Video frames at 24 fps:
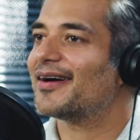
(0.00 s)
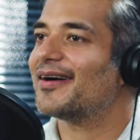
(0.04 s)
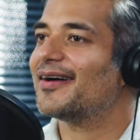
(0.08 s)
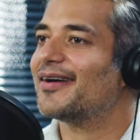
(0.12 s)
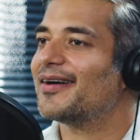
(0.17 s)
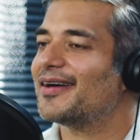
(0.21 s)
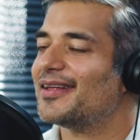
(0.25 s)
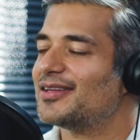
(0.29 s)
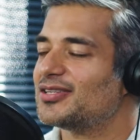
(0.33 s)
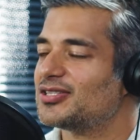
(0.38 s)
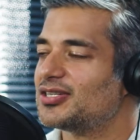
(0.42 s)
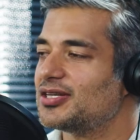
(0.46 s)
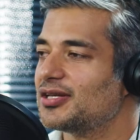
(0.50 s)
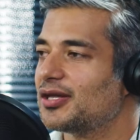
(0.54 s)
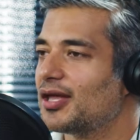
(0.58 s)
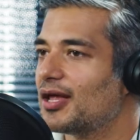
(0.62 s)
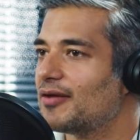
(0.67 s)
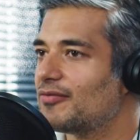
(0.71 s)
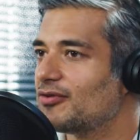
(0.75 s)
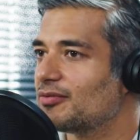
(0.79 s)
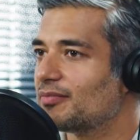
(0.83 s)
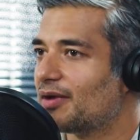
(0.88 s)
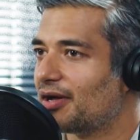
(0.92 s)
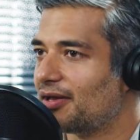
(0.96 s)
And she
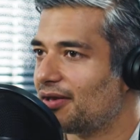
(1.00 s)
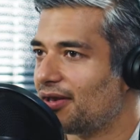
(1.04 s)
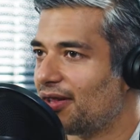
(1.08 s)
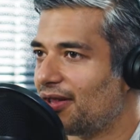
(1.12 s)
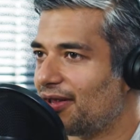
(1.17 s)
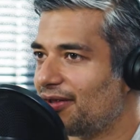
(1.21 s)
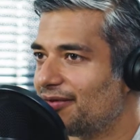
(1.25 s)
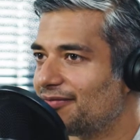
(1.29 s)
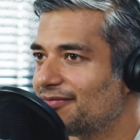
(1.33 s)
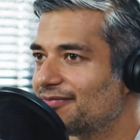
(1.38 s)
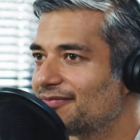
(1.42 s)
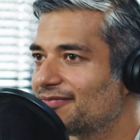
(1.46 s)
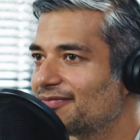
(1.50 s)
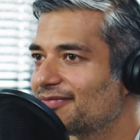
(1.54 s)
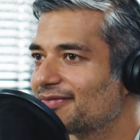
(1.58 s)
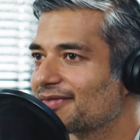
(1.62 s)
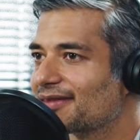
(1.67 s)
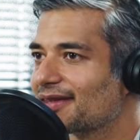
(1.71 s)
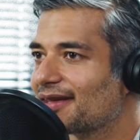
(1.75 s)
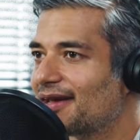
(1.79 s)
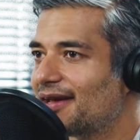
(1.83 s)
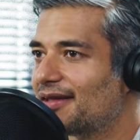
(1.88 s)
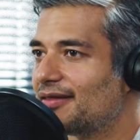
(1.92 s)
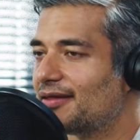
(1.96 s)
gave you my name,
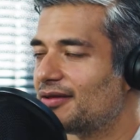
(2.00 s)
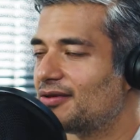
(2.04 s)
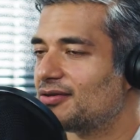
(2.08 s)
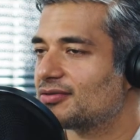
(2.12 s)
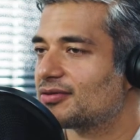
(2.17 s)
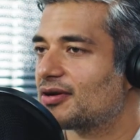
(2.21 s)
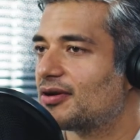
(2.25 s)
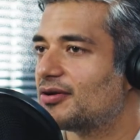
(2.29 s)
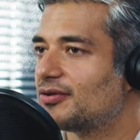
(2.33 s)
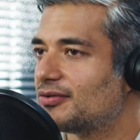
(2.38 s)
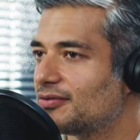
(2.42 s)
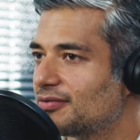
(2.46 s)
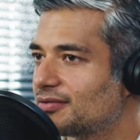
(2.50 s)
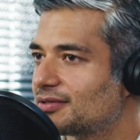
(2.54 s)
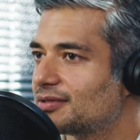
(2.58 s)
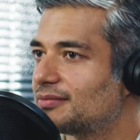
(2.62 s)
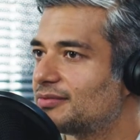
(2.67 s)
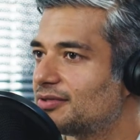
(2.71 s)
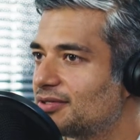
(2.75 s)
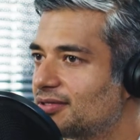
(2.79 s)
and then you started doing some